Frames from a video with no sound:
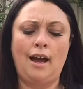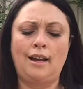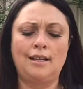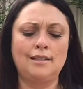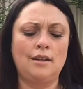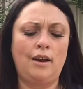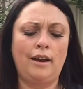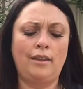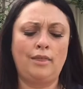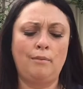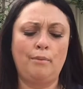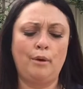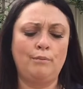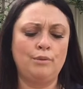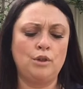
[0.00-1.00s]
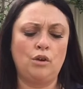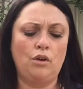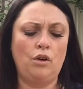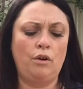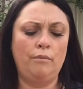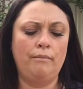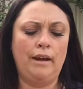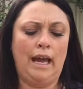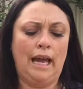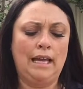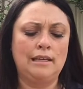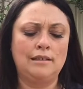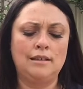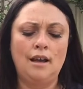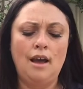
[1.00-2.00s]
is like the bomb.com
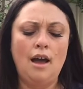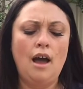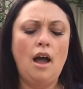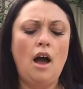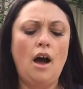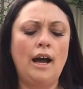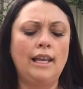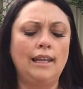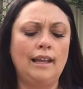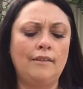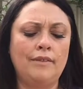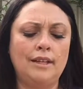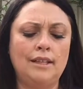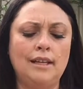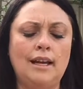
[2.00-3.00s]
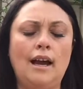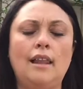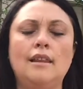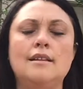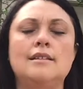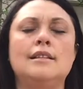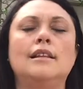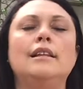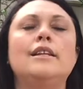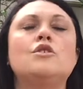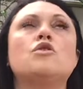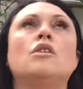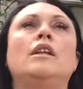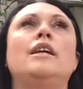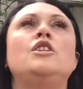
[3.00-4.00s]
and I love it. The colours
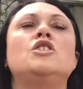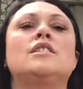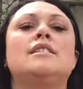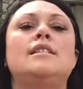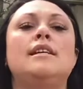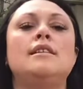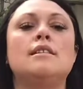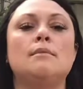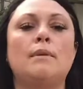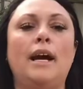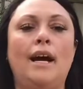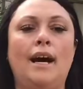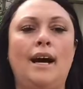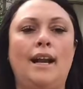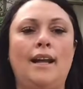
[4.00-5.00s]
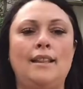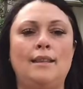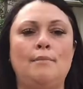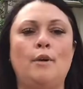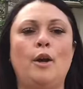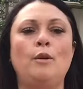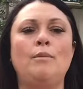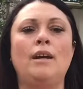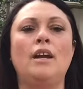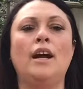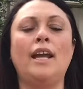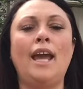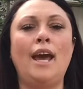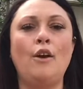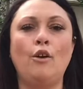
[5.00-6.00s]
literally just sing to my heart at the moment. I
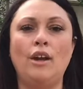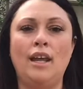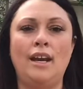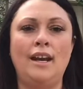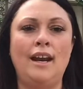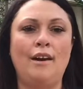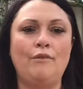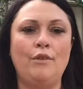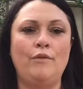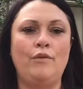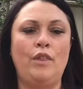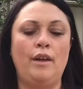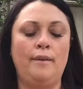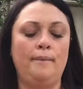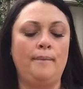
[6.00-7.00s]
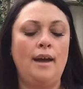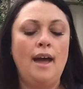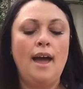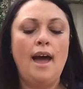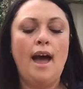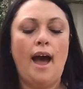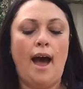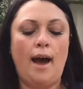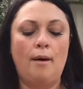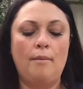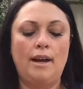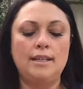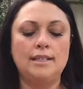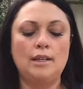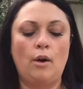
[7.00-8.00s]
cannot get enough of them.
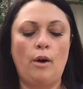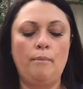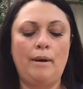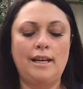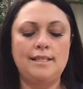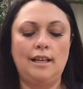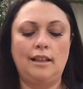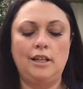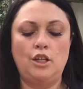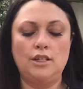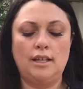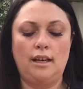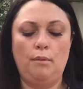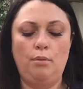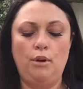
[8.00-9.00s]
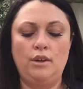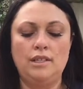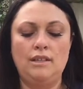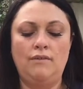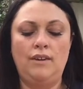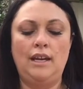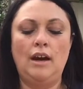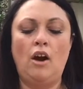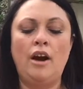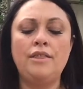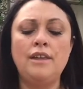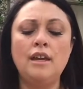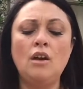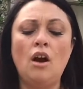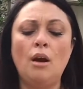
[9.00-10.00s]
And so I'm basically just going to persevere. I
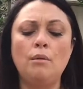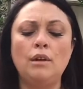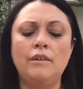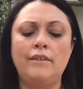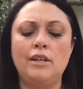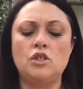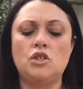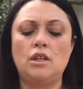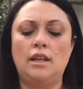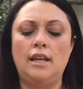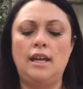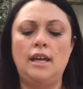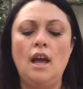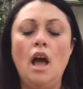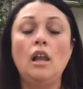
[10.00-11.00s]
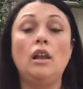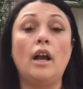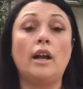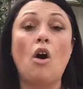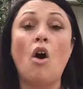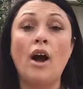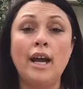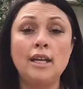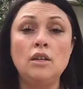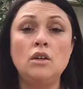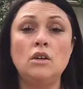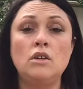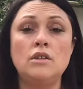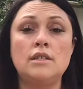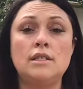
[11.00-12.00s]
think I will eventually,
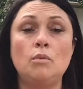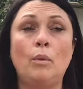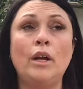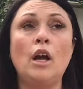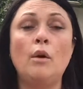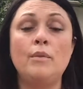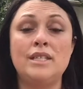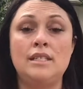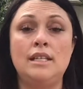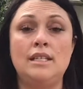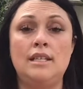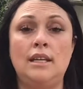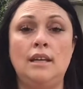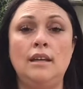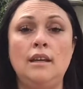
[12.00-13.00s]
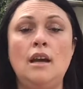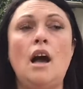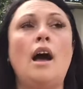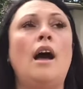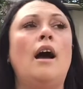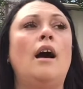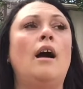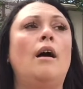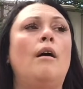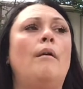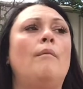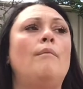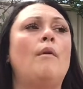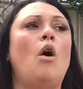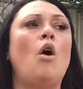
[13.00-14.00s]
when I was knitting,
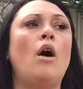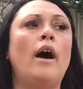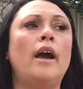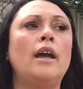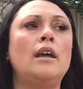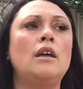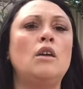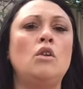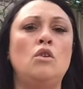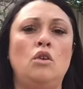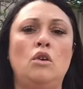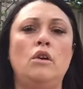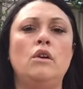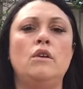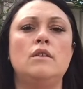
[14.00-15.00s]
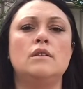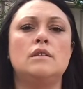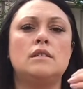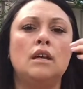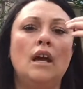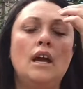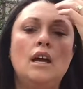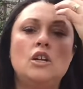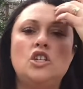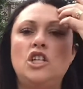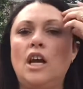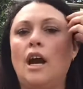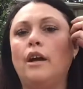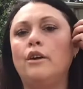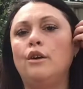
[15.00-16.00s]
I used
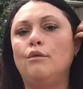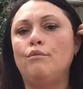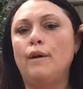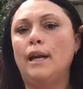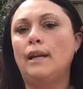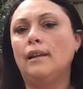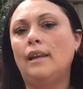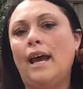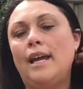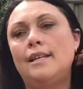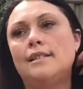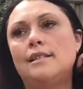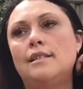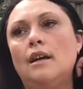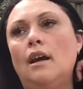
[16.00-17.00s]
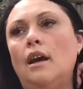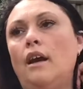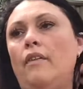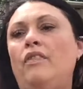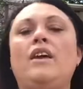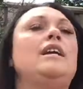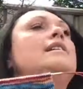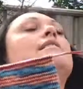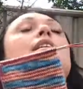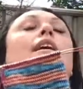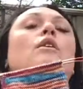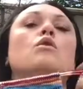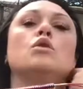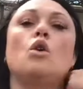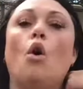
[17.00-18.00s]
Chiagu red lace, these
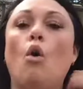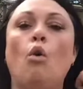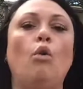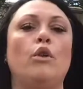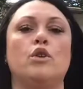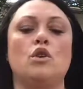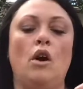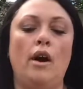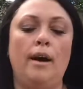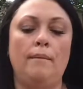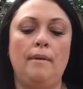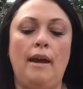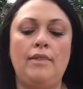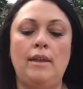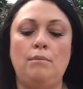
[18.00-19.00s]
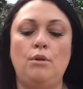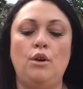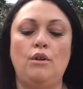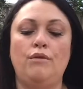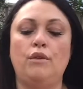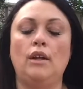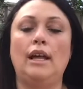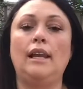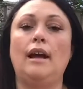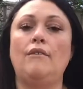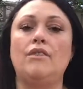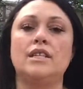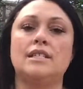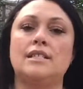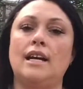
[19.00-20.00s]
needles all the time, and they're beautiful. I love
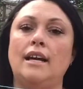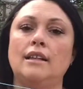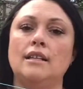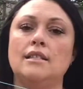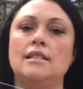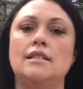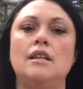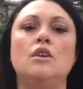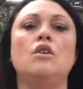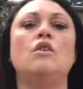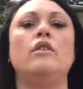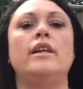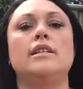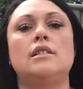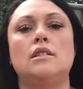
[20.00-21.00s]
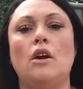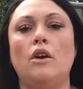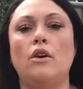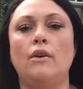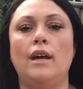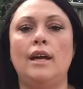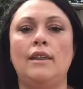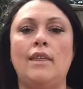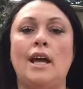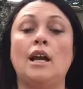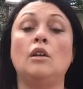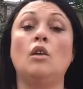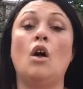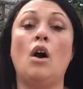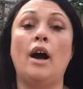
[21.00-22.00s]
the stainless steel. They
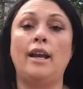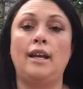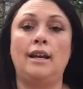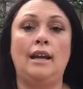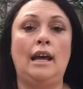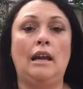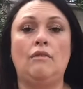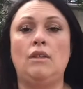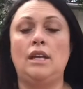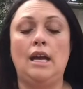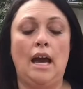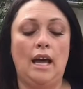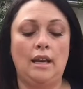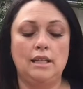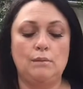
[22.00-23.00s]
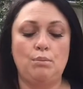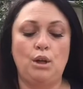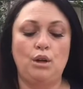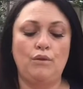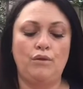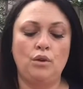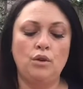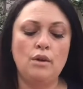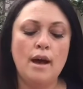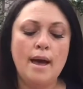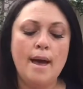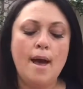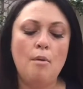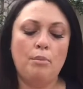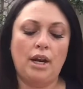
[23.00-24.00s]
glide in and out of the yarn. It's beautiful.
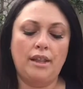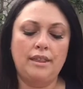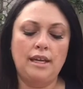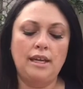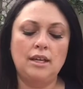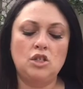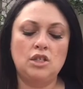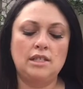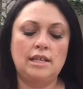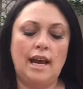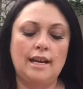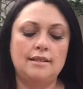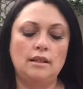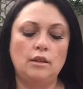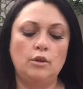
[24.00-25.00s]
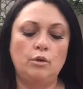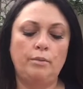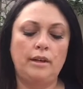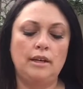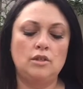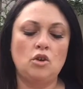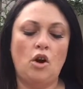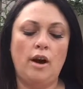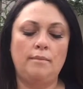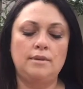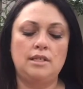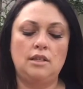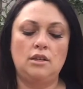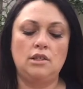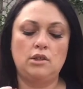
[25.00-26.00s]
But I think it just takes a little bit of time
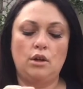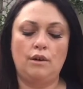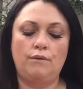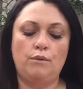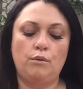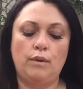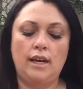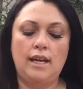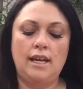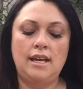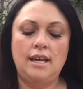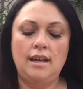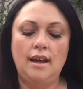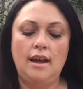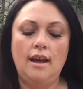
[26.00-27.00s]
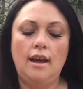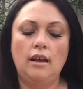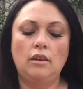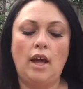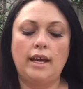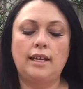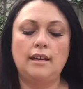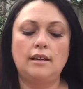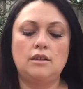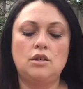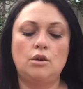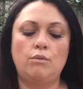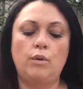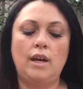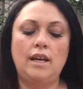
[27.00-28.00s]
to sort of
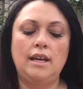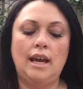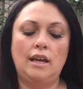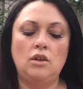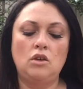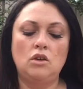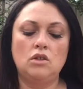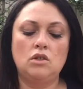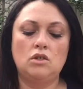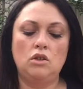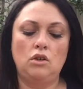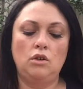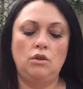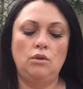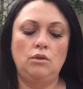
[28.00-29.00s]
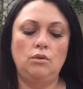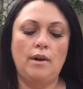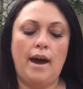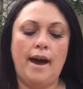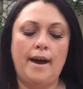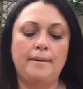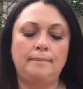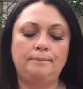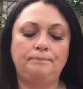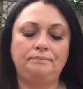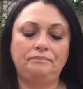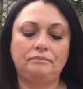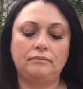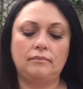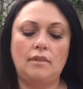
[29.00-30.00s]
get used to,
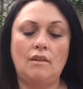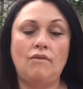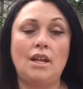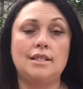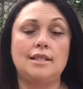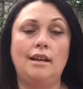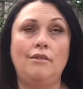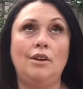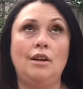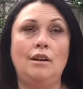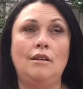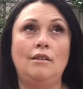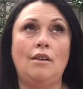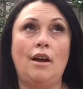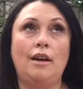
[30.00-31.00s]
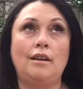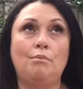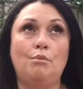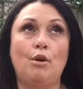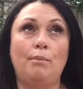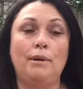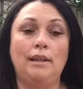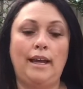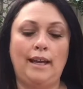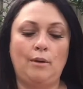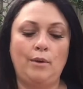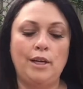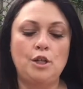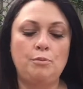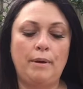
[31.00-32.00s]
if that's even like proper
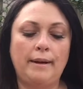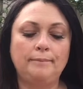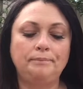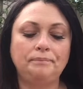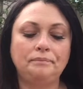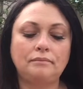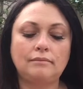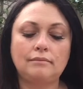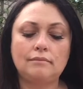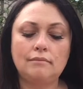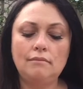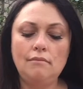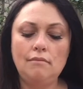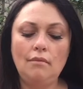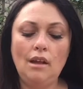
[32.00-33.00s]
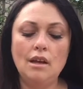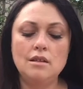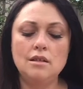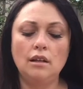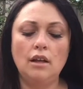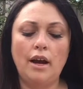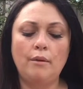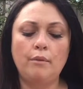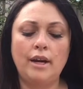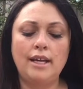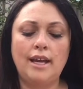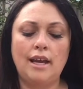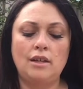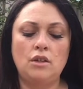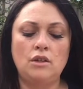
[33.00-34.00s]
language, but to like
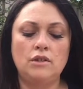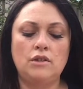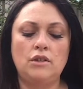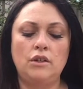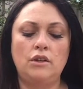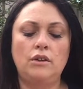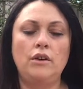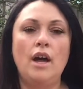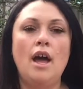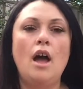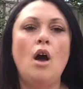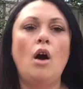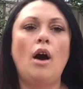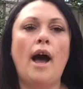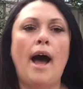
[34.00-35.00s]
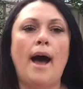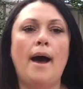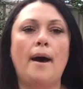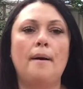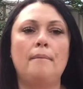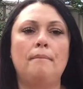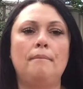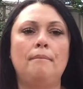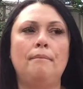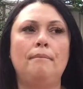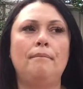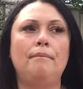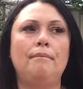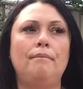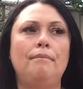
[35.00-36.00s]
re-get used to, I'm